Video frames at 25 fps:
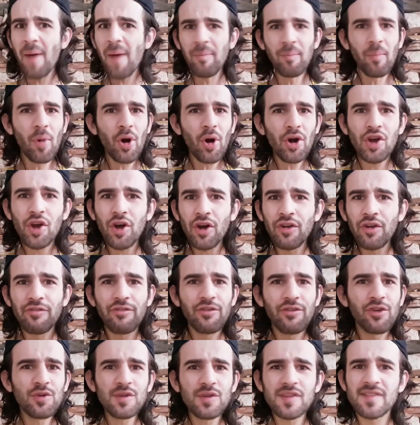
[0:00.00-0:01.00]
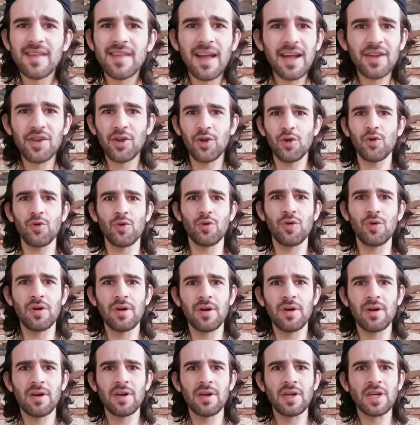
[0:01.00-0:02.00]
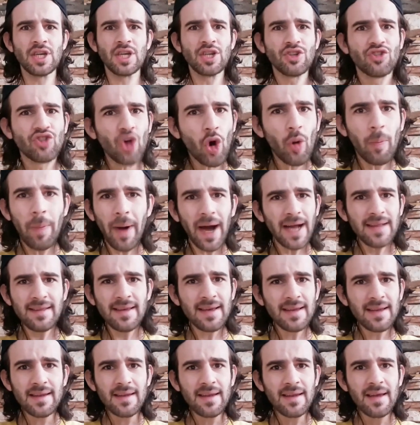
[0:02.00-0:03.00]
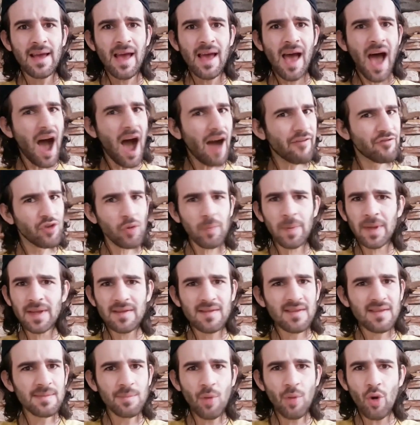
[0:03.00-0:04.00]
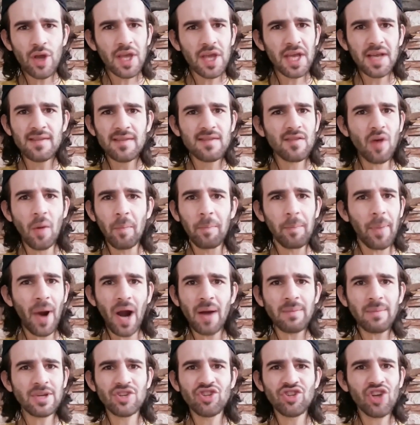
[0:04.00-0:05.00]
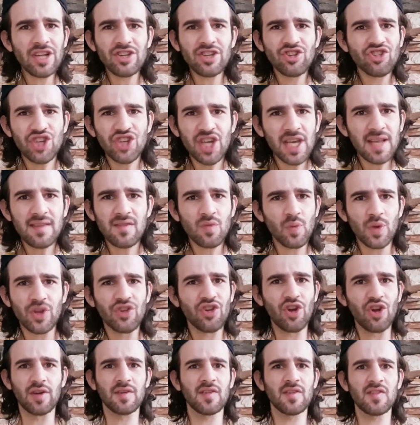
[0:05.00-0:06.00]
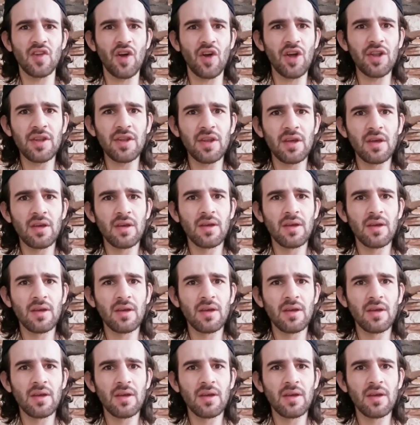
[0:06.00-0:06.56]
I'm more confused than you. Joe Biden, have you been smoking some Parmesan cheese with your son?